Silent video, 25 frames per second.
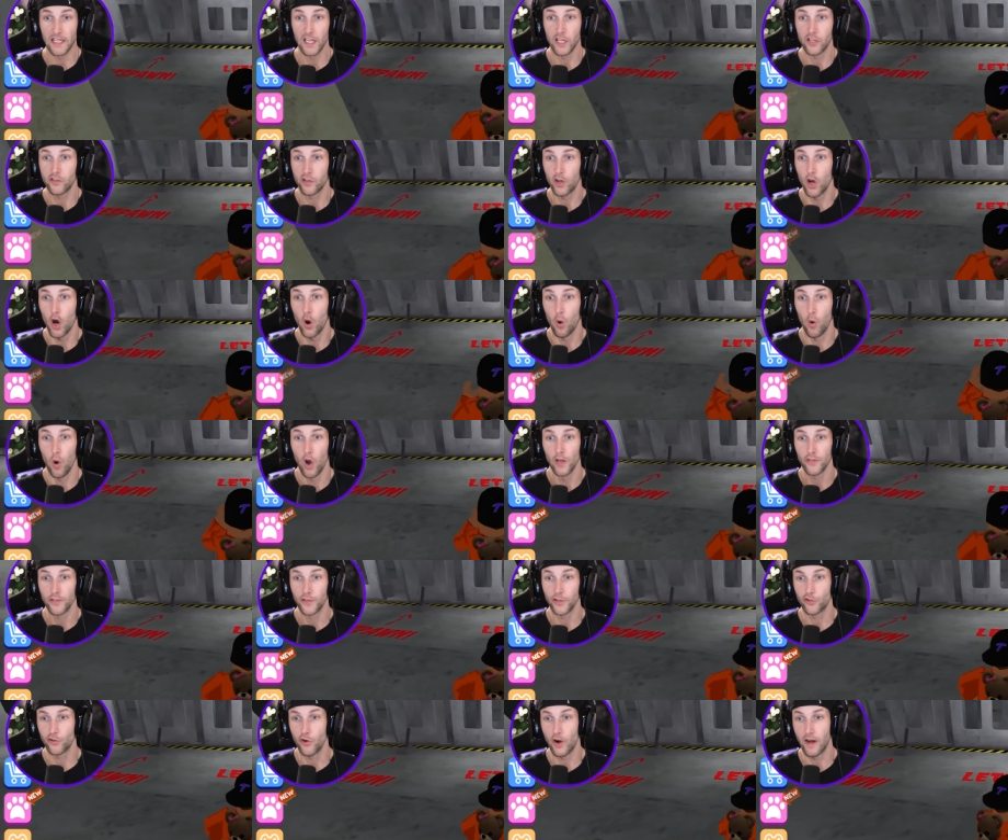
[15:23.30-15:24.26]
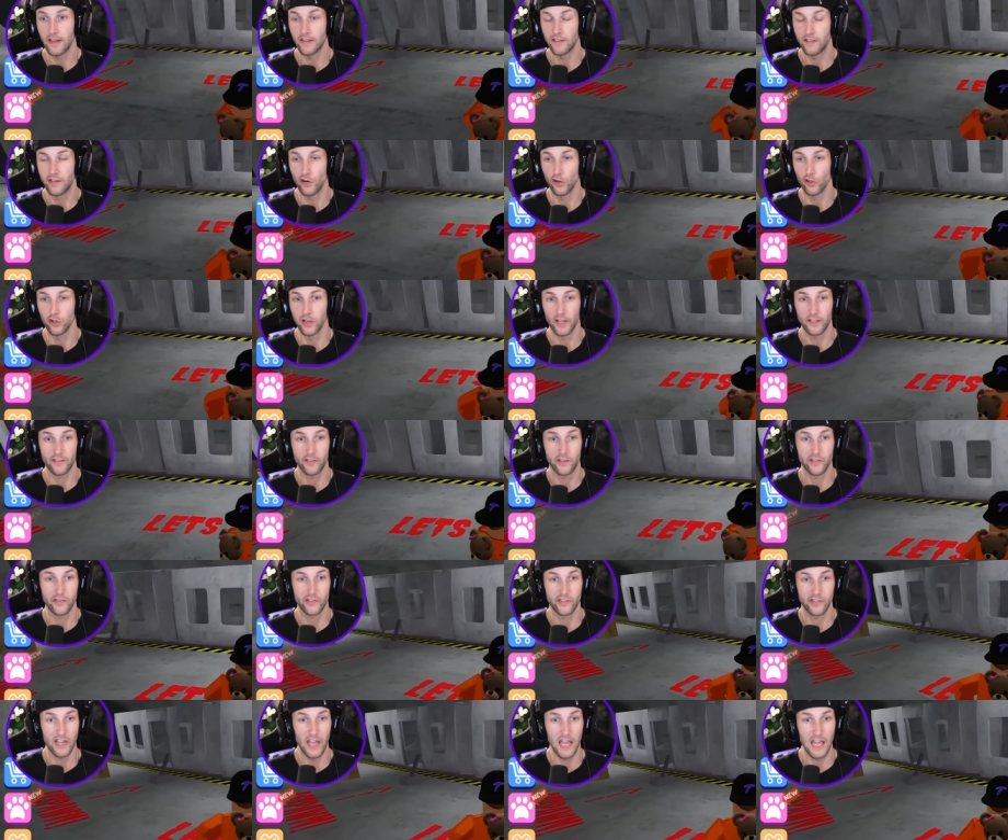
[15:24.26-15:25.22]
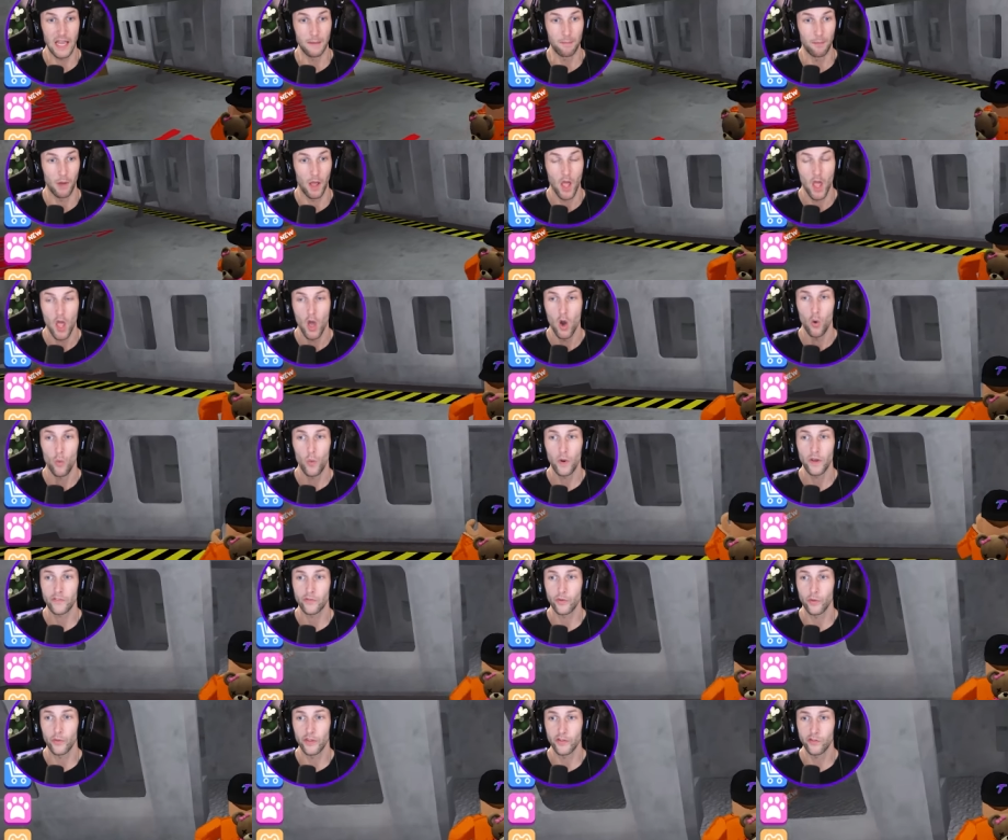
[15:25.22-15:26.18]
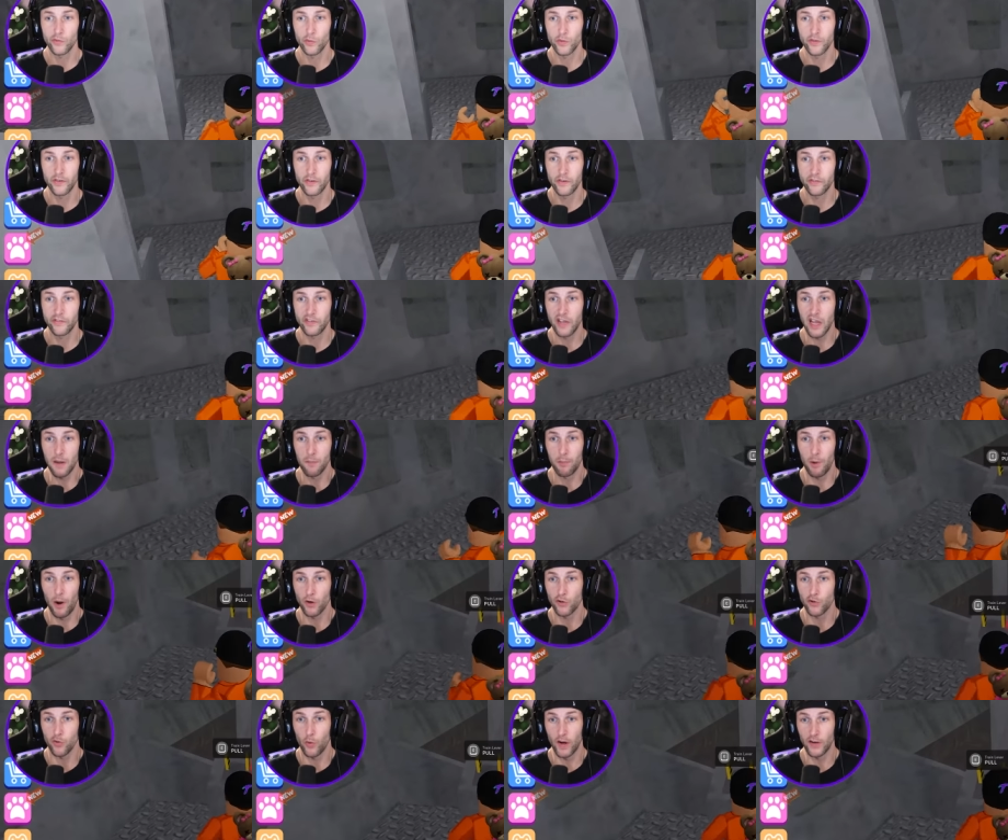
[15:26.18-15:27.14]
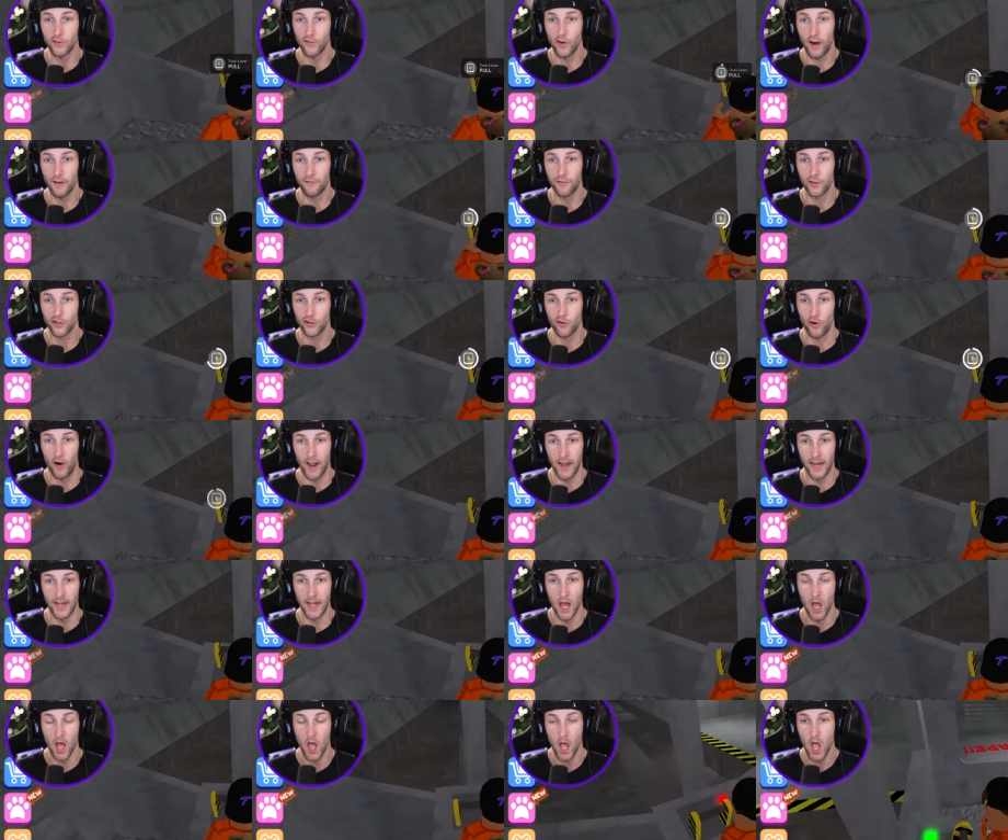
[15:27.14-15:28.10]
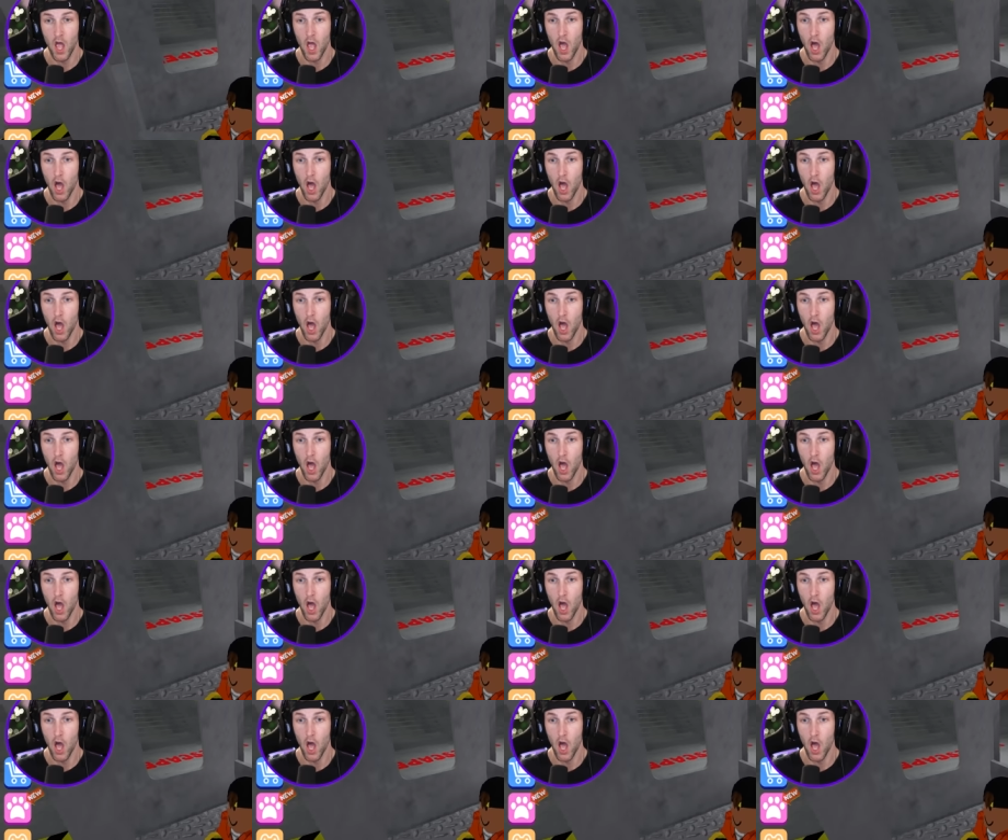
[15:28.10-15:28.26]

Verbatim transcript: Wait, let's go. The train's here. Let's escape. Wait, so this was the escape route. Do I drive the train?